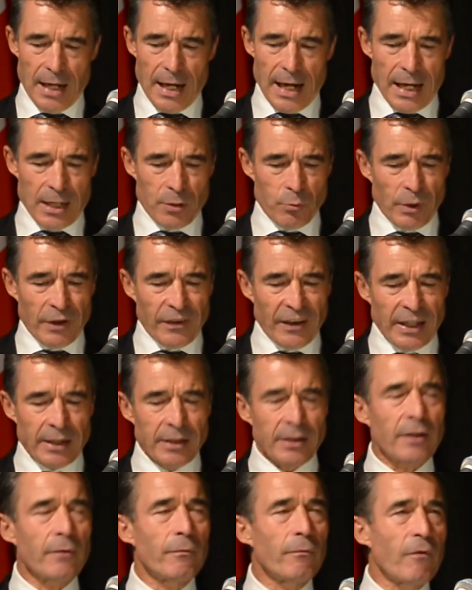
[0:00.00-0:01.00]
And
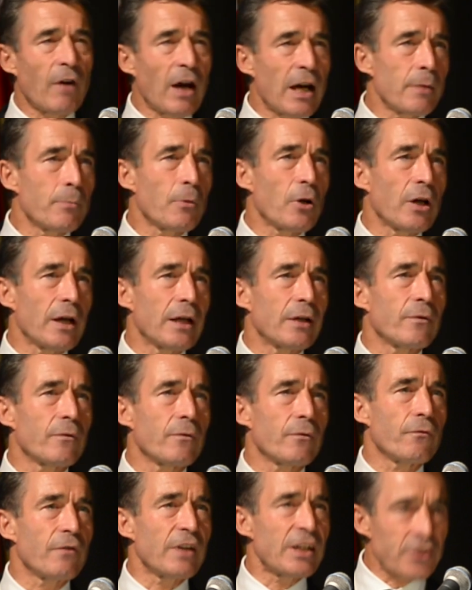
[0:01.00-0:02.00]
within the Weimar and
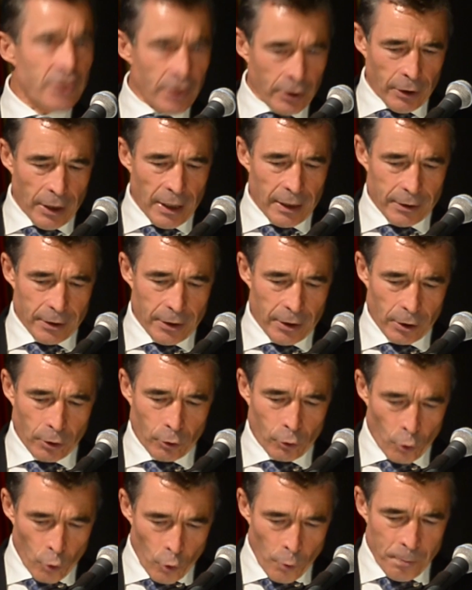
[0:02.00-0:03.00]
Visegrad
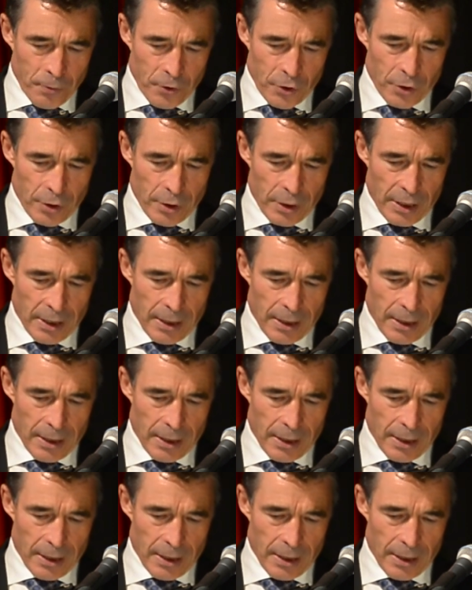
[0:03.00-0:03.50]
groups,